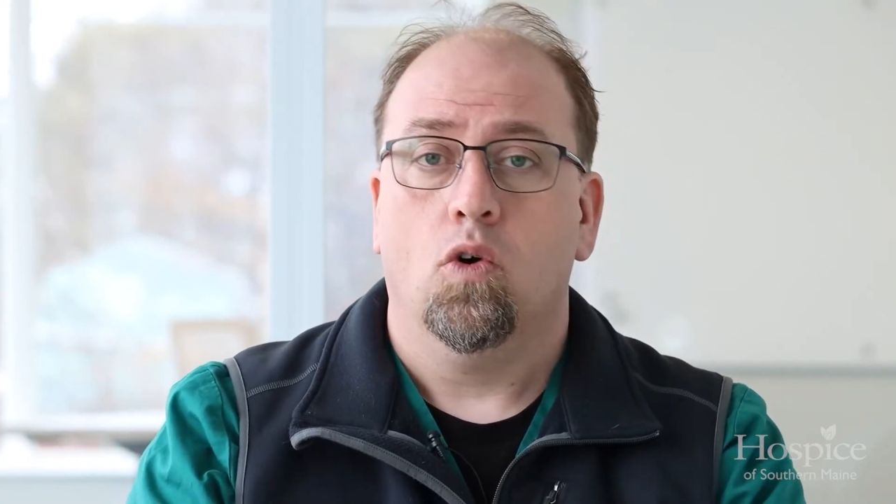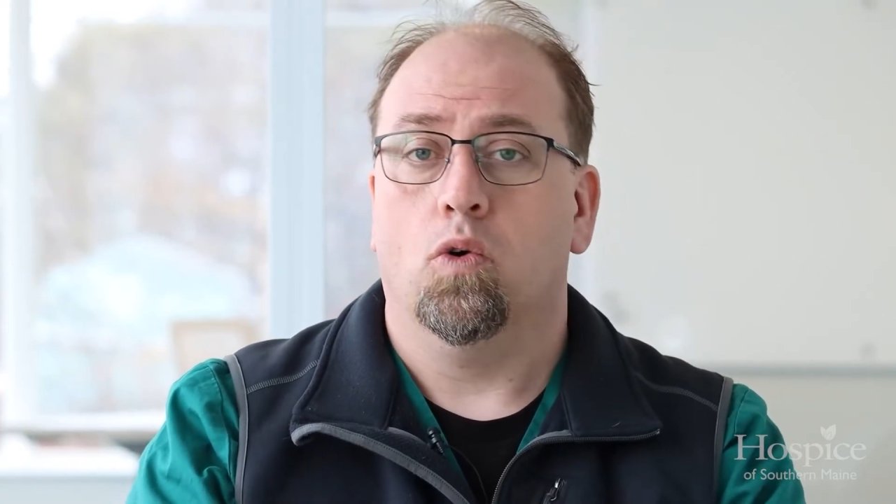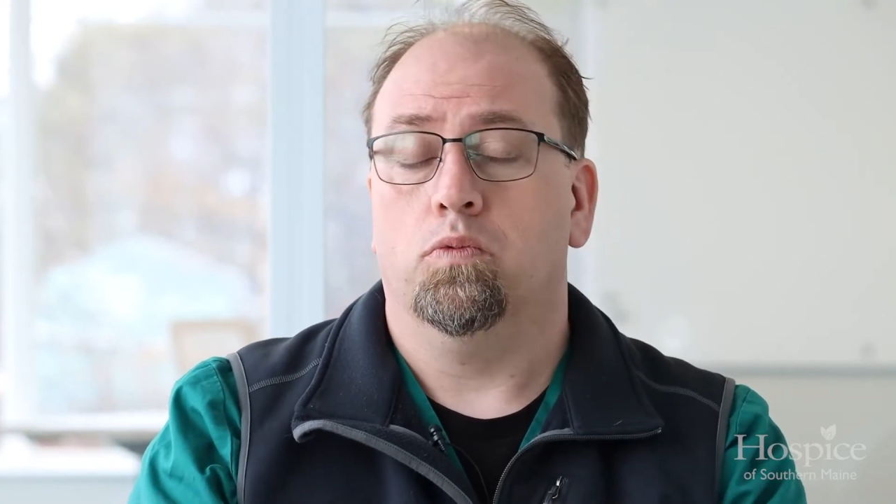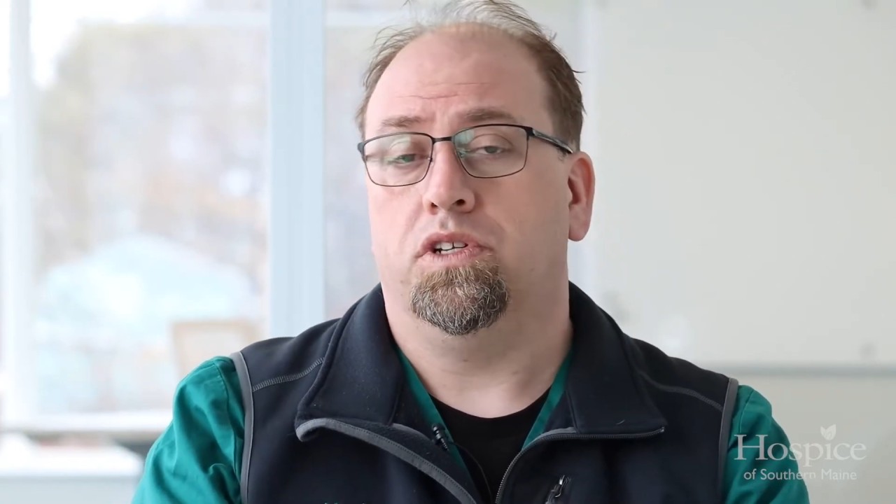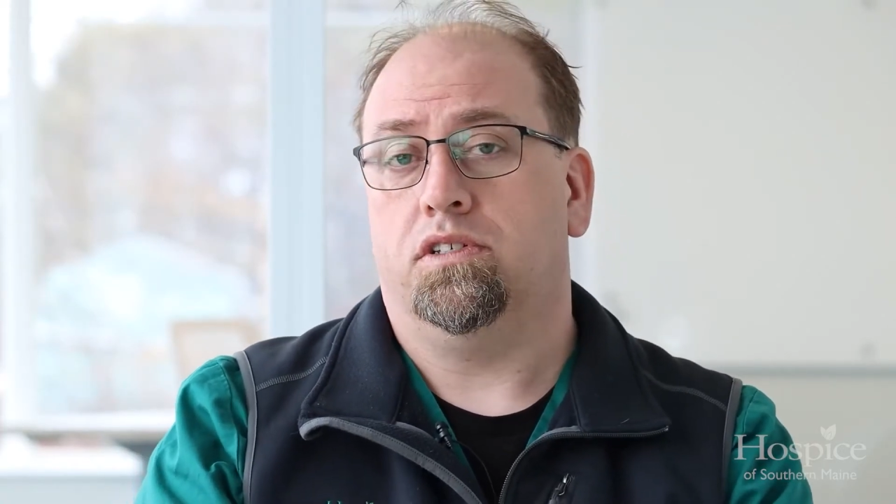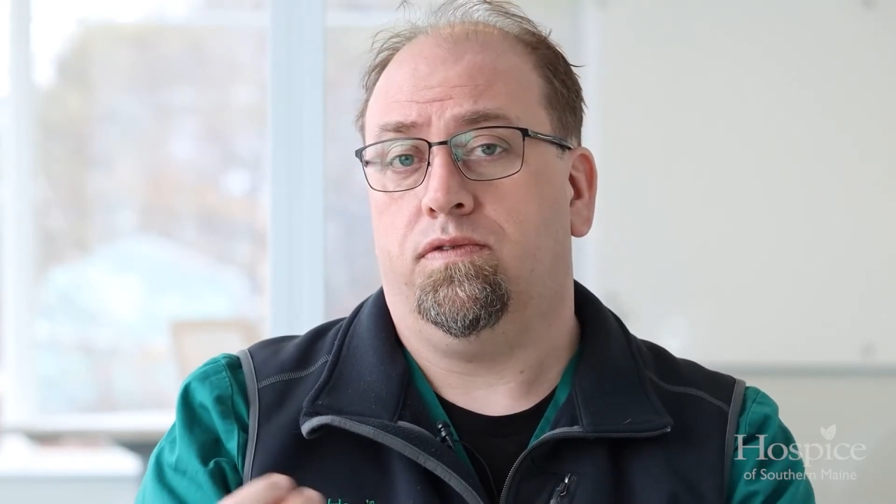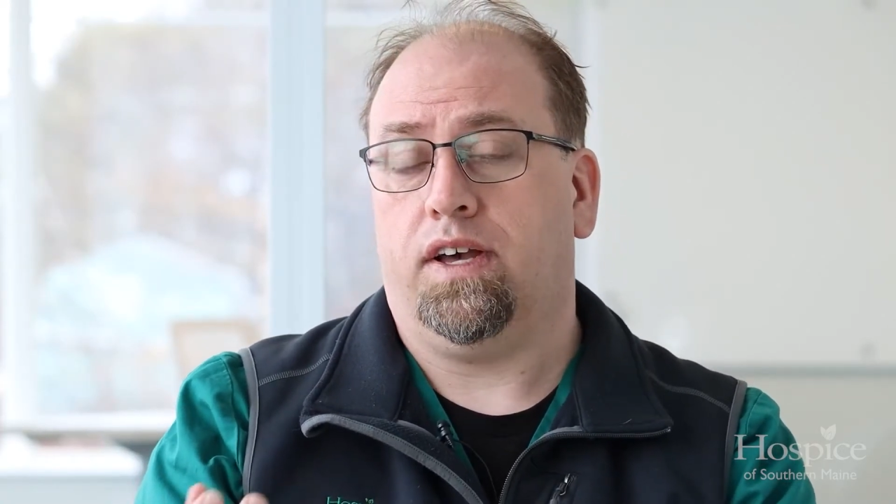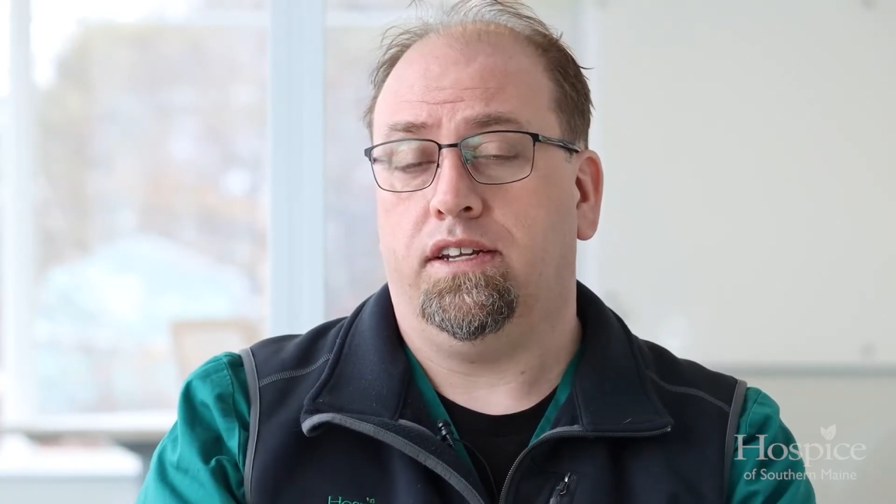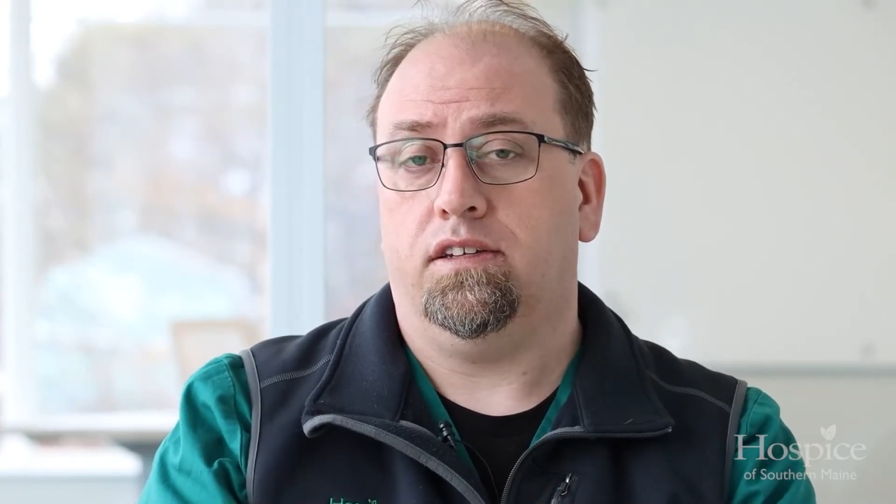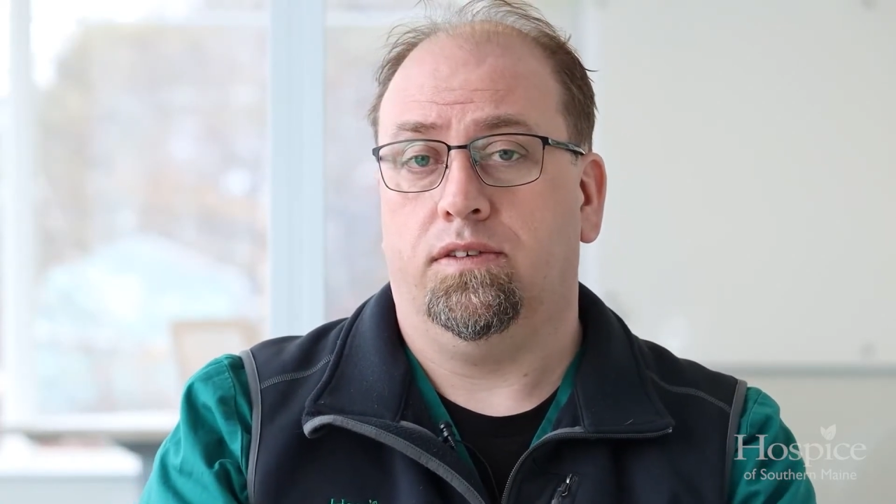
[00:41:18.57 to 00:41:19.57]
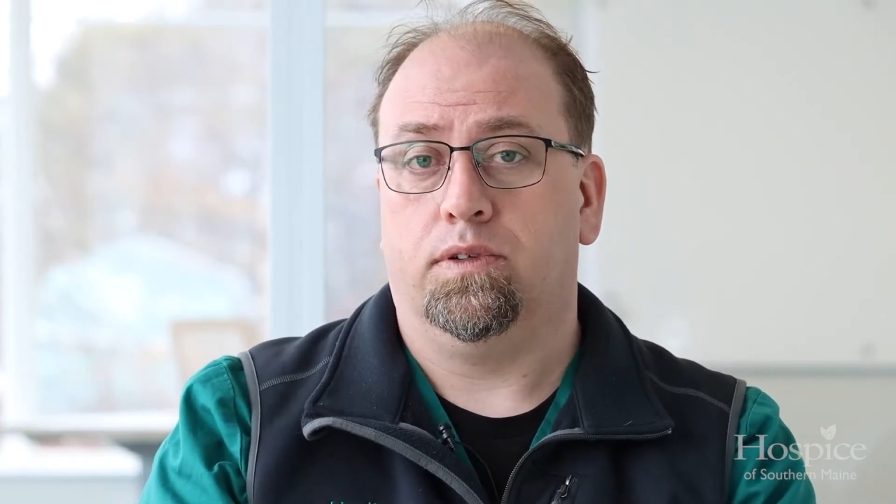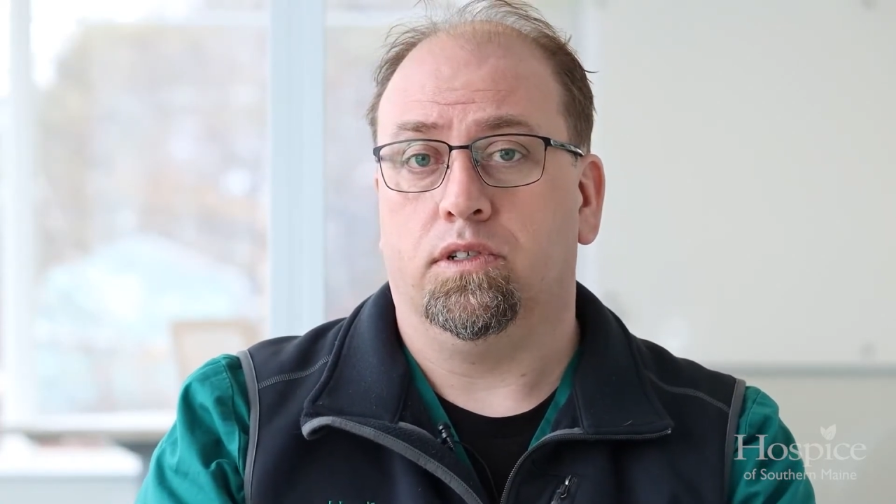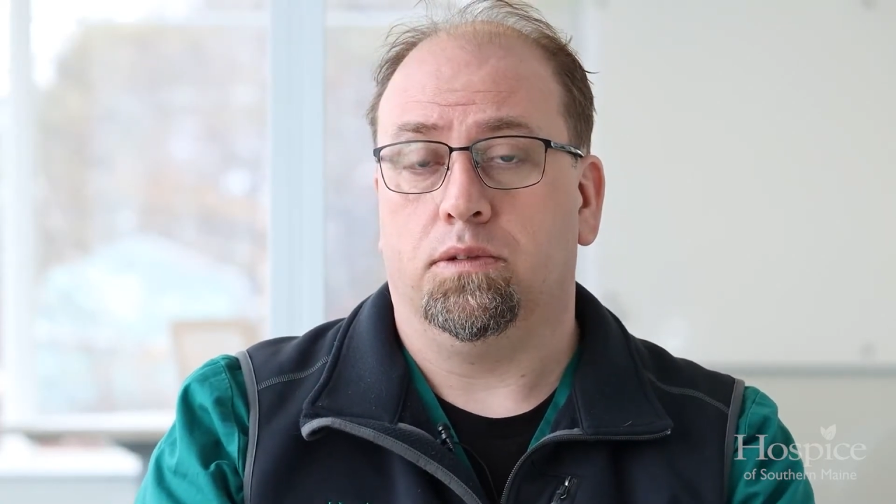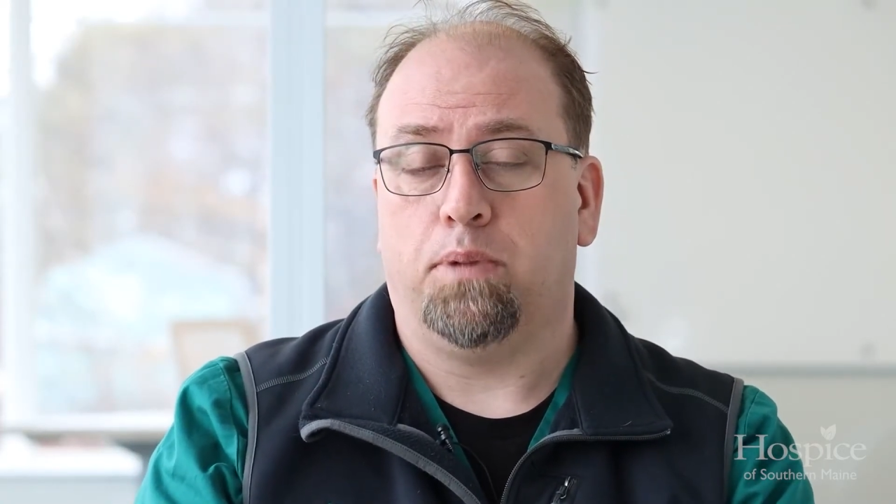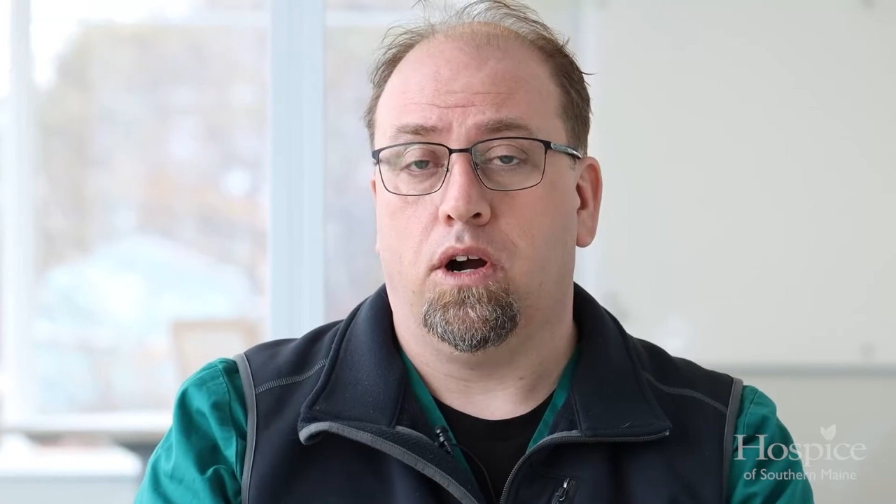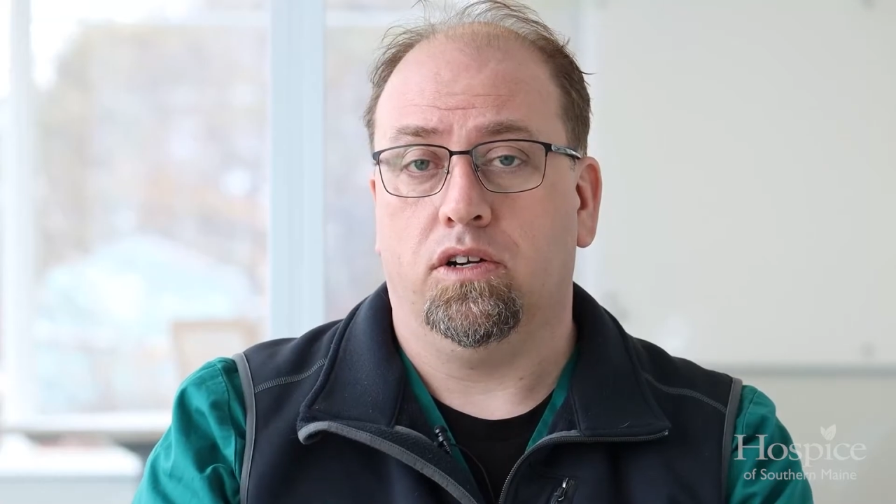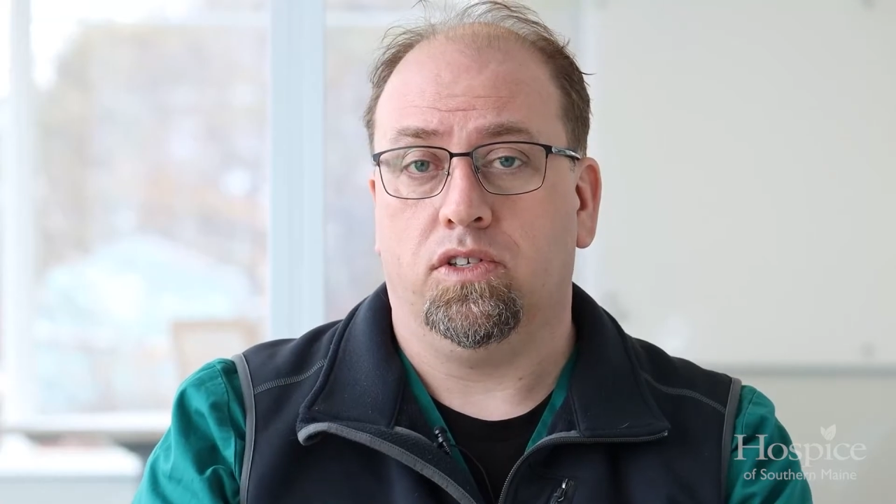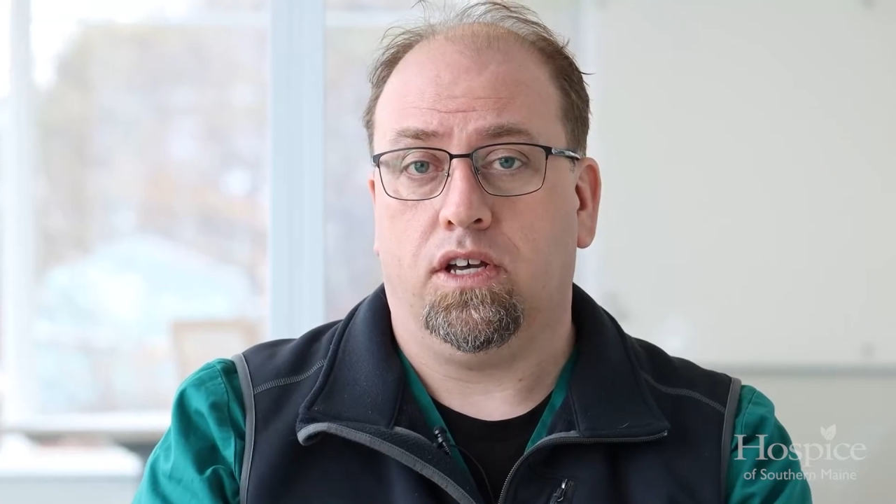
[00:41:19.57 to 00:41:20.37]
or we just find it difficult to parse